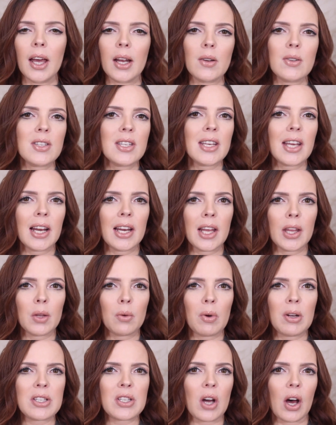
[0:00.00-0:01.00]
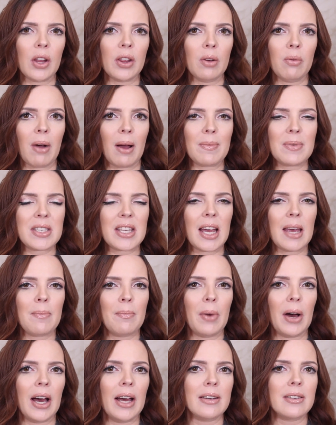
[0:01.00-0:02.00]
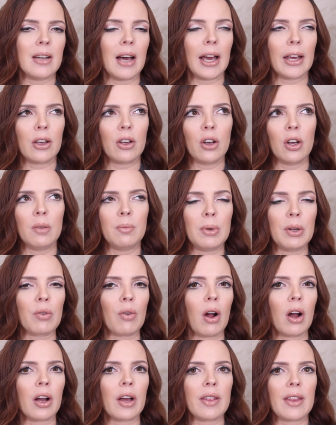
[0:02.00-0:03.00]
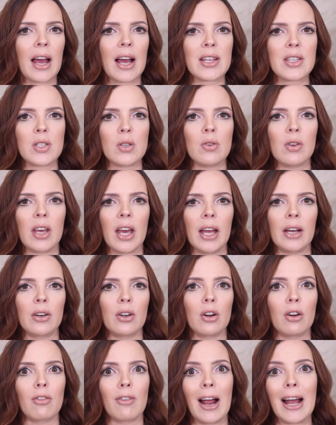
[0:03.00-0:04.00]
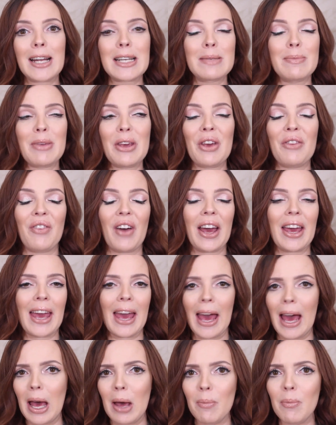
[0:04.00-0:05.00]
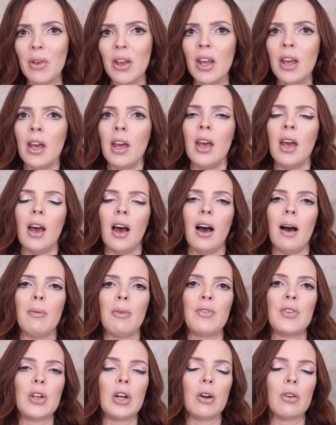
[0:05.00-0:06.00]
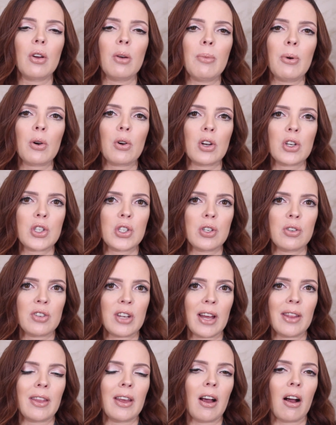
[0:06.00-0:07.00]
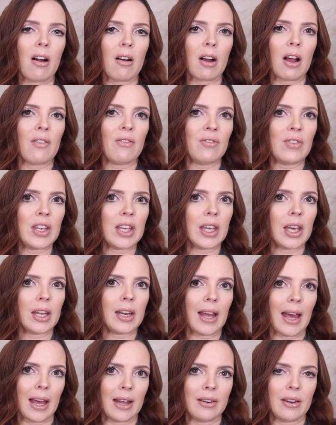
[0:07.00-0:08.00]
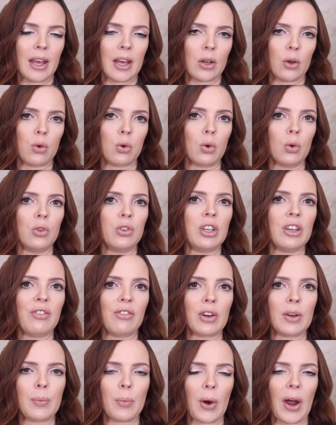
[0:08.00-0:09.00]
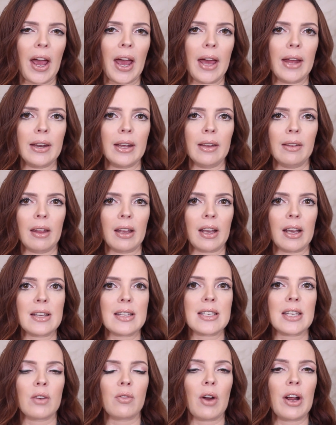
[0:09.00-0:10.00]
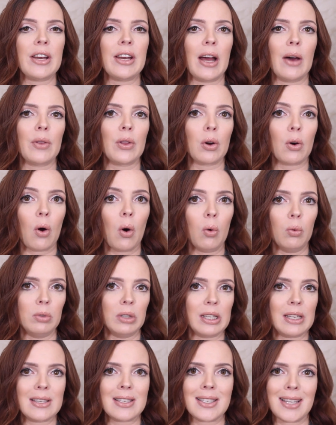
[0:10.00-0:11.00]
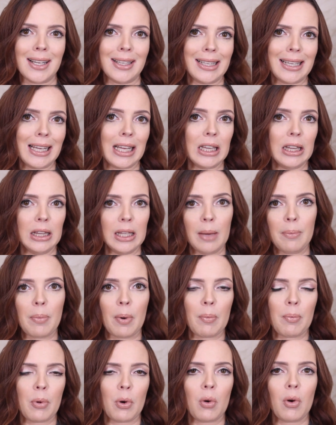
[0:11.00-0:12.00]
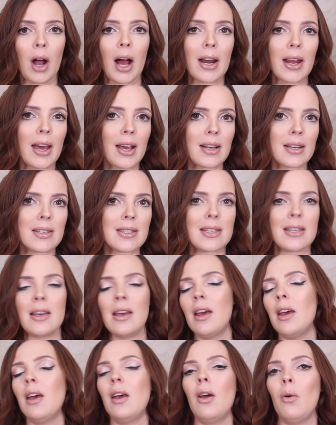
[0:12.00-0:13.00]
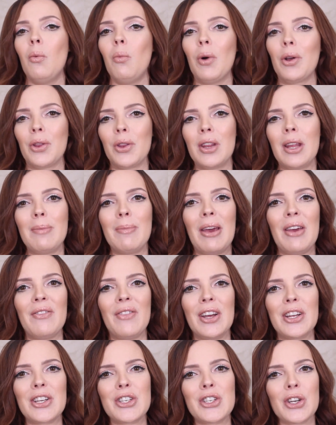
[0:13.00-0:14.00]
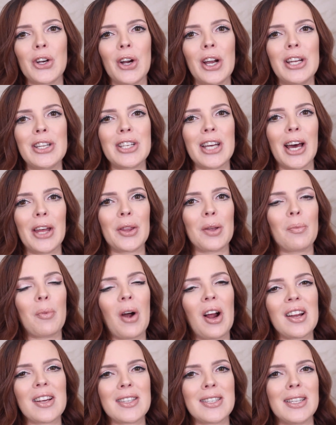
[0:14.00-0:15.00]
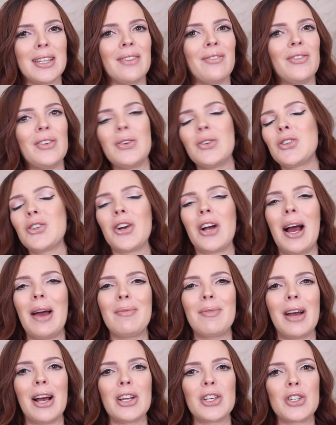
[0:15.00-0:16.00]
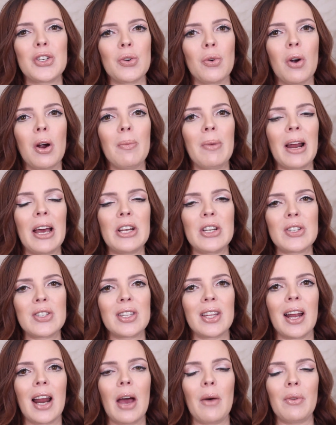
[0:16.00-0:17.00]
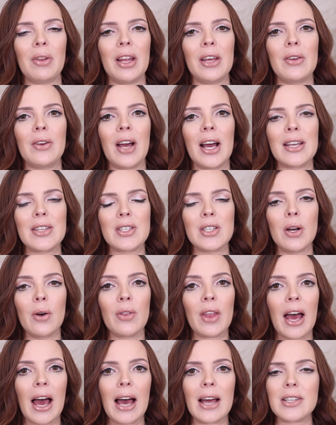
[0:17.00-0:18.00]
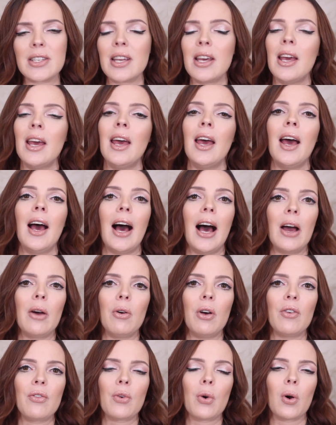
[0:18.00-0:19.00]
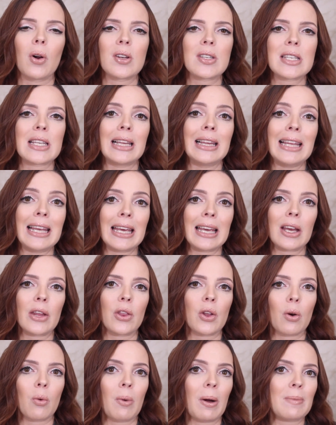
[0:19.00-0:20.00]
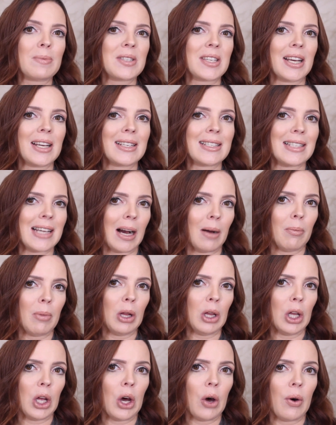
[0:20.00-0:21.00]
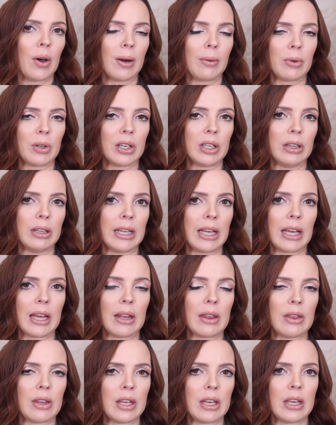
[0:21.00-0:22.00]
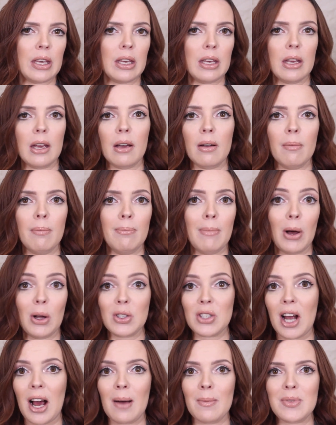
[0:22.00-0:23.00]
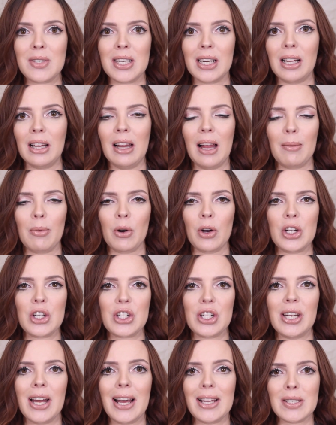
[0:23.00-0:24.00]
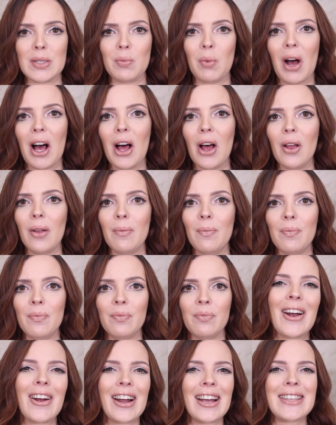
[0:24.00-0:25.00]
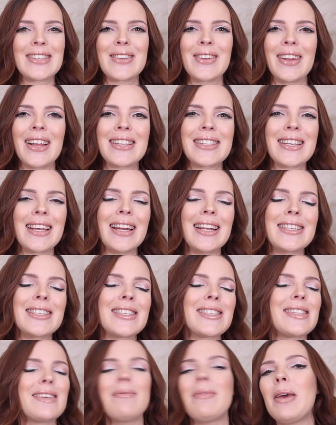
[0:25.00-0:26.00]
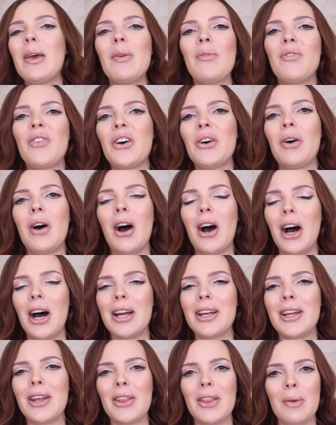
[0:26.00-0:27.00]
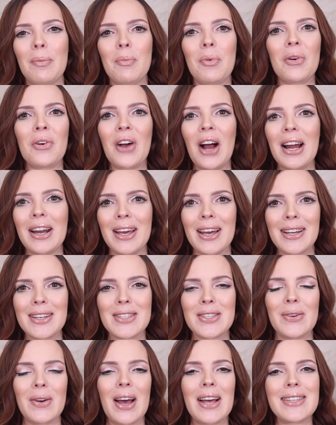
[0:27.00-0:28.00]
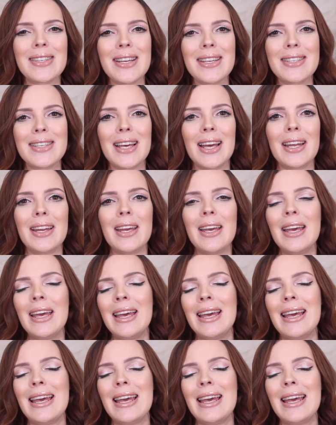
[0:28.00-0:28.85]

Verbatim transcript: I don't see any other ones on the website, but I could be wrong on that, so you can correct me if I am. Um, if you don't know about Christian Audette, they are a vegan and a cruelty-free brand, and like I said, right now they're only selling lip products. Whether they may venture into other products in the future, I'm not sure, but I just thought I would let you guys know that. I will, of course, link their website down below, and I'm going to link the Mel Thompson collaboration as well. All right, so let's get into some info on the products. So as I said,